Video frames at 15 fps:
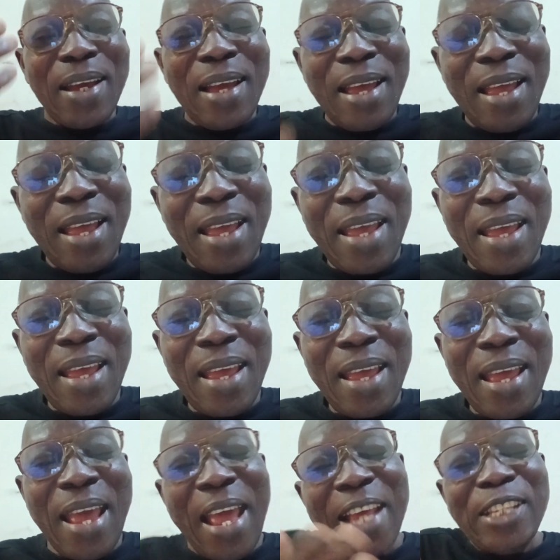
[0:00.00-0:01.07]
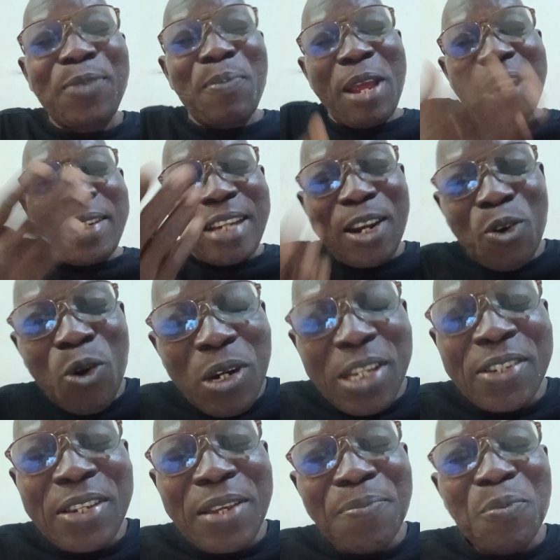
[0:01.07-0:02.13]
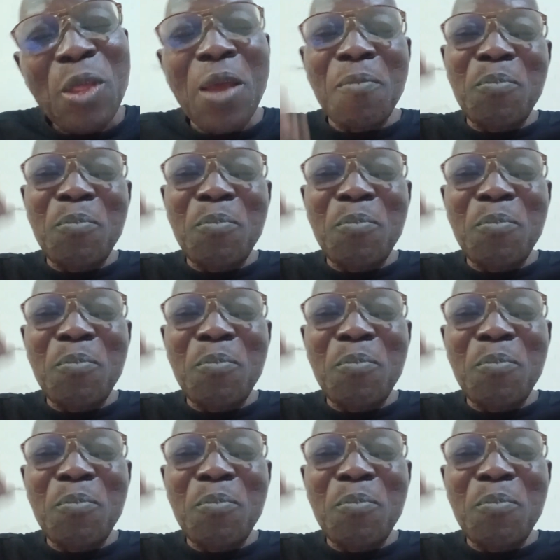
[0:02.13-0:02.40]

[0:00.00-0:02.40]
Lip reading: herdsmen terrorism,